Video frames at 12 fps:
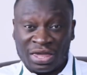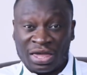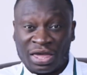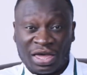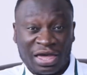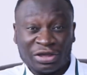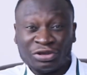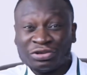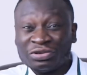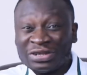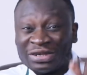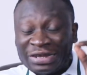and you
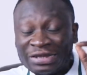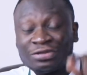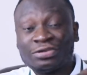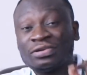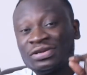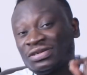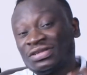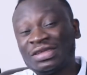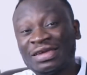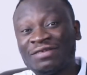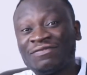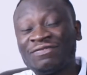need to understand the
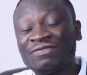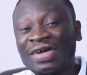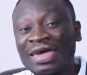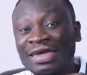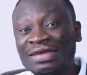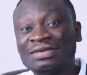fine